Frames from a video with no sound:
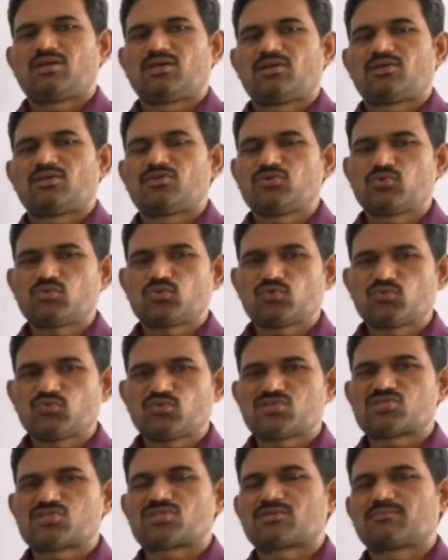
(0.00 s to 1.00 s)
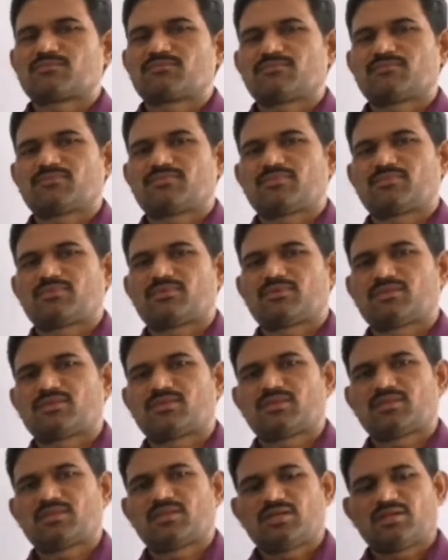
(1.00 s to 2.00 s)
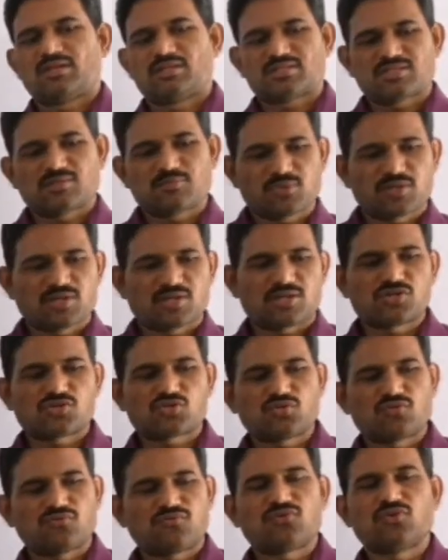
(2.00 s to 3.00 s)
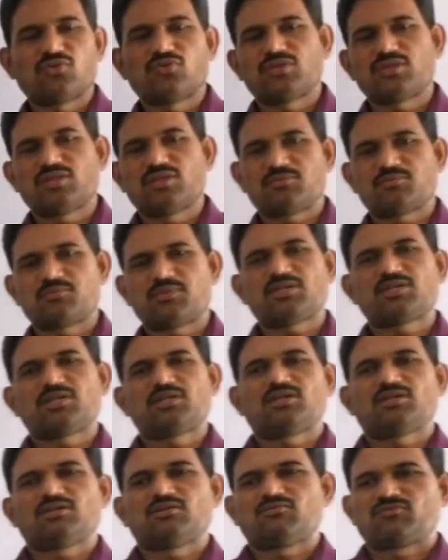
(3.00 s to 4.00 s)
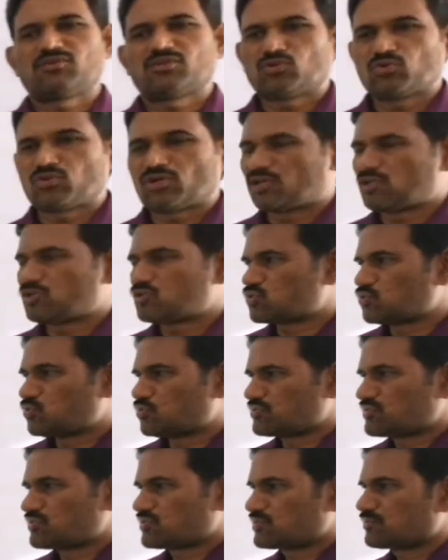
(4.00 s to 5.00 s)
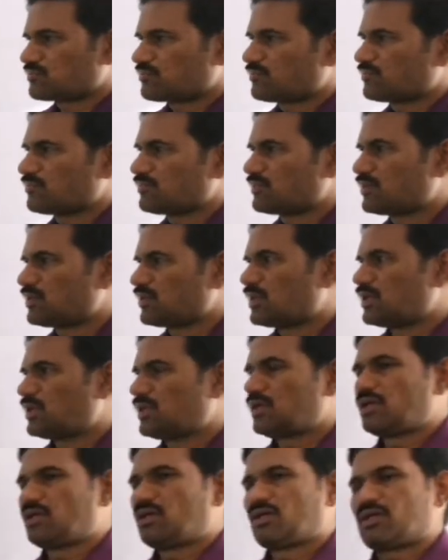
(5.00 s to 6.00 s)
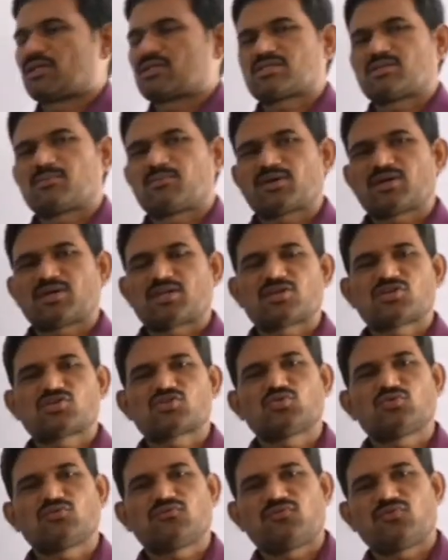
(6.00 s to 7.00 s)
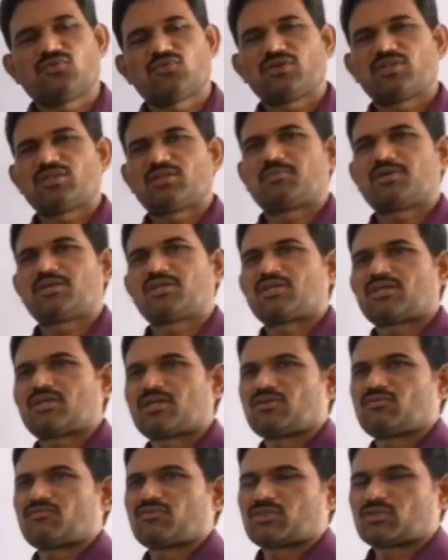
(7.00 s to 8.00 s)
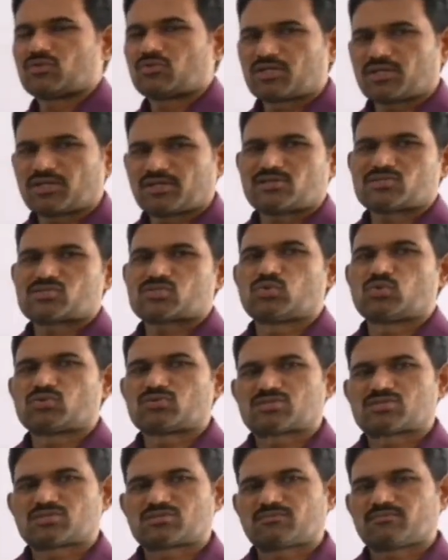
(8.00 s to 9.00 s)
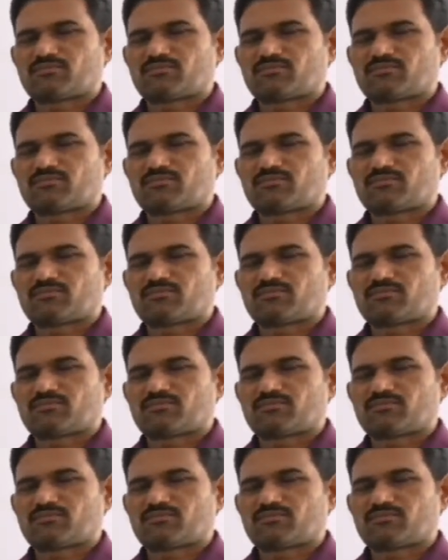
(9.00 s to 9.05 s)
due to which some current should flow in that material without any source. Some current should flow in the material without any source,